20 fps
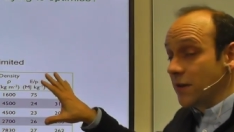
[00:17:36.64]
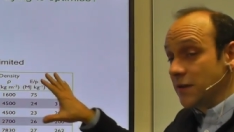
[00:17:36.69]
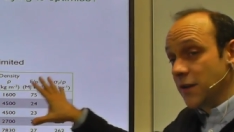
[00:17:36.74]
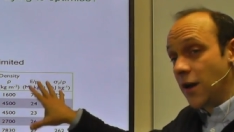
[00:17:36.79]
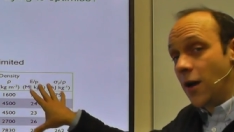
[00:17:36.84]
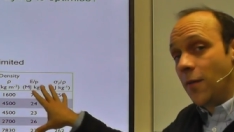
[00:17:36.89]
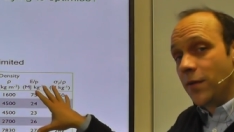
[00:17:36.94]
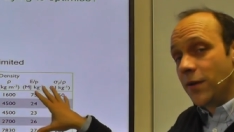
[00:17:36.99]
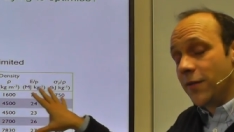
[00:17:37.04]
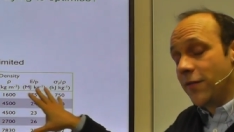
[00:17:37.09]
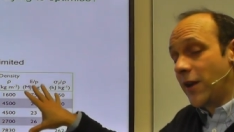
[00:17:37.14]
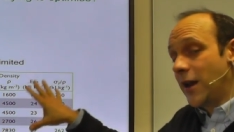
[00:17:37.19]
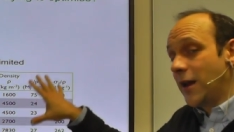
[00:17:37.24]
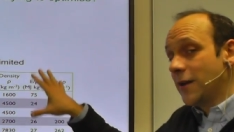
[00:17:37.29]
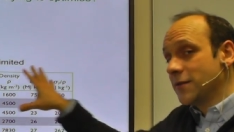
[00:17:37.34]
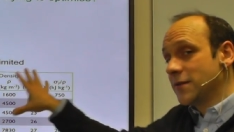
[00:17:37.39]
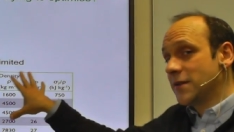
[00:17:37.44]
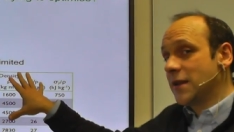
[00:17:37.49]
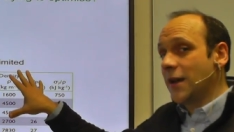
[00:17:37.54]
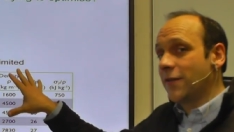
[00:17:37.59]
example of an
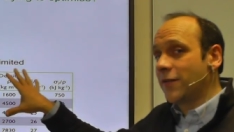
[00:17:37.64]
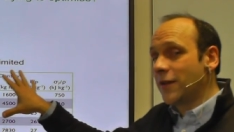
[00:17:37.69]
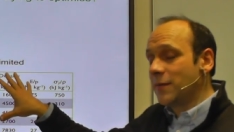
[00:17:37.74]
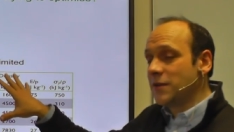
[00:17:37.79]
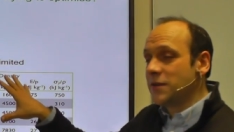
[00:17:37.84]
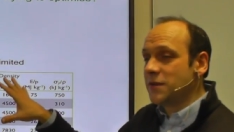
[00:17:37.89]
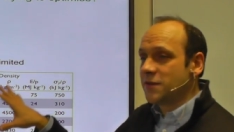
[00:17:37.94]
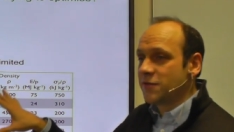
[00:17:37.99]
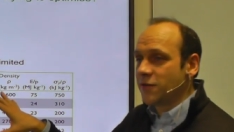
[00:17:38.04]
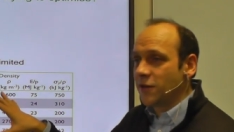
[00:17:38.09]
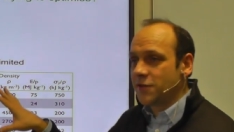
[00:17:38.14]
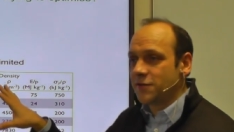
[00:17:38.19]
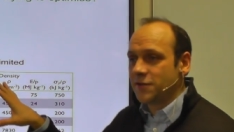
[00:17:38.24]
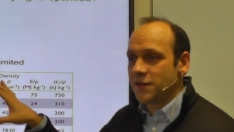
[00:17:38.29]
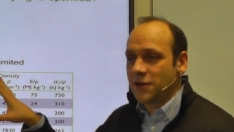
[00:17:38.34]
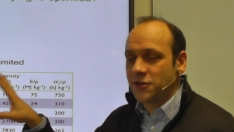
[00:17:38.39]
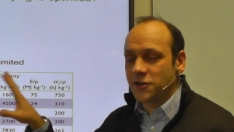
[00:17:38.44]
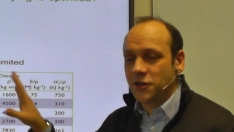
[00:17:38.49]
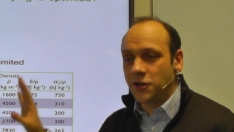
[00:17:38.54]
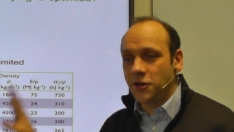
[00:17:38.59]
LCF limited structure is
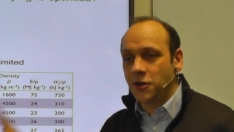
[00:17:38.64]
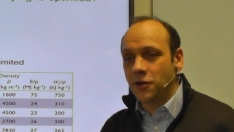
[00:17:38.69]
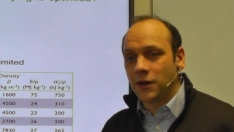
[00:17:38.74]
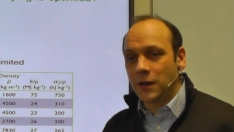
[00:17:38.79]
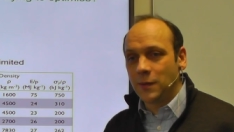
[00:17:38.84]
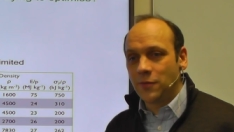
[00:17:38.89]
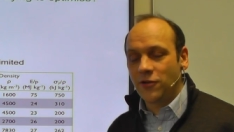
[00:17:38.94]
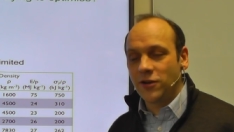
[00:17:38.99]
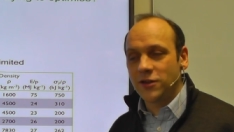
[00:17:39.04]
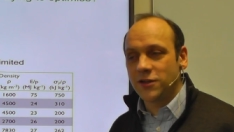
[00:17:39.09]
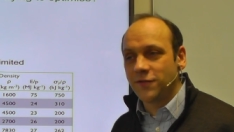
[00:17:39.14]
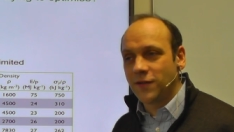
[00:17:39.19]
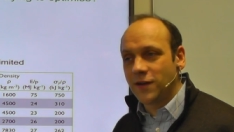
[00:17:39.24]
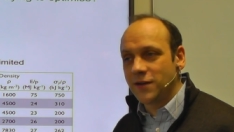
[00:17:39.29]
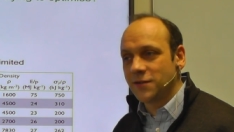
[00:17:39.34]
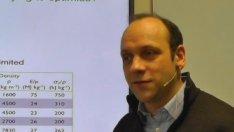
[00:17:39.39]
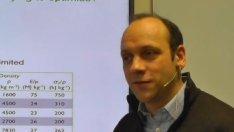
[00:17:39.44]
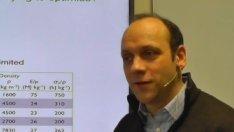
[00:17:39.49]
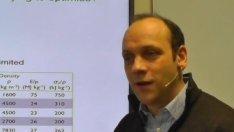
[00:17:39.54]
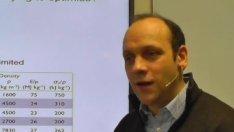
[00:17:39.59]
actually a nuclear pressure
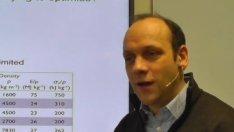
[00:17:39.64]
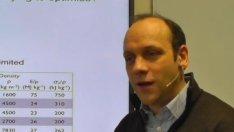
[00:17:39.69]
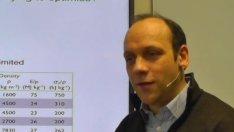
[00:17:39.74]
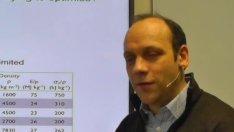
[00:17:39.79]
vessel.